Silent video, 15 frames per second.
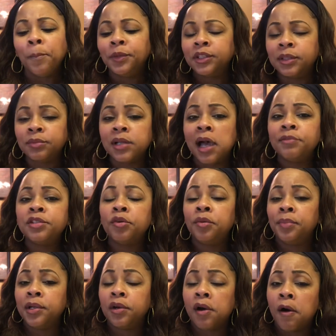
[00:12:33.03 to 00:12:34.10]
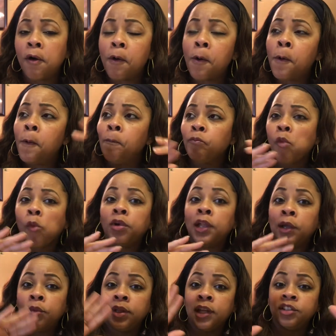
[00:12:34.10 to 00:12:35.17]
Sometimes it will be cold,
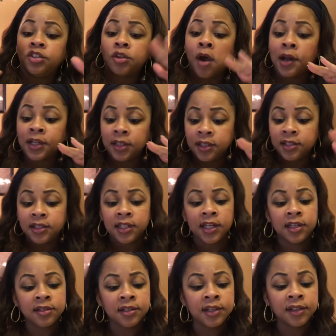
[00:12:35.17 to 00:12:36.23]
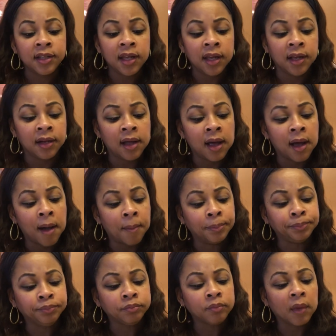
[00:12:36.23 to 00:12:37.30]
like when they started the season in
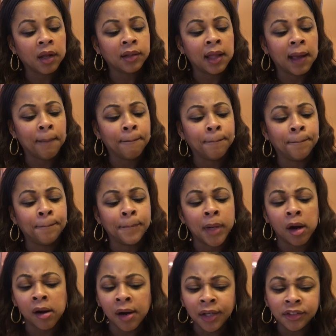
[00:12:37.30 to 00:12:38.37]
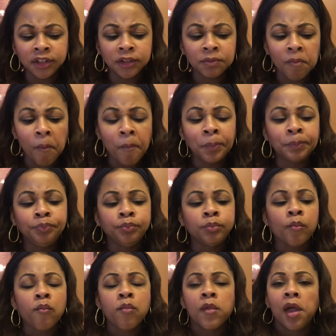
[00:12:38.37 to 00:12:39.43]
like March,
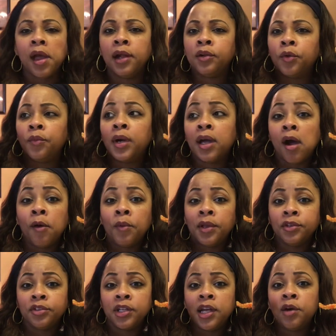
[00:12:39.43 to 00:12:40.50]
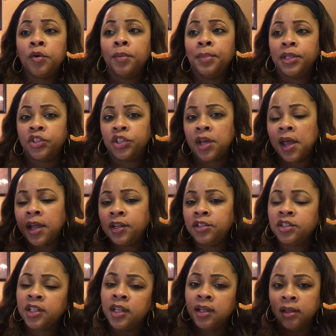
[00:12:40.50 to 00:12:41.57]
and our weather here would be
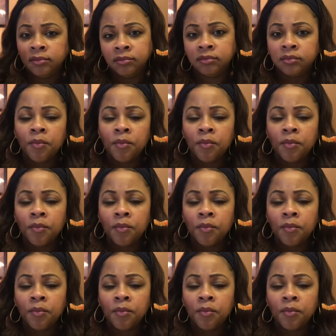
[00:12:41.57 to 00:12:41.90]
changing.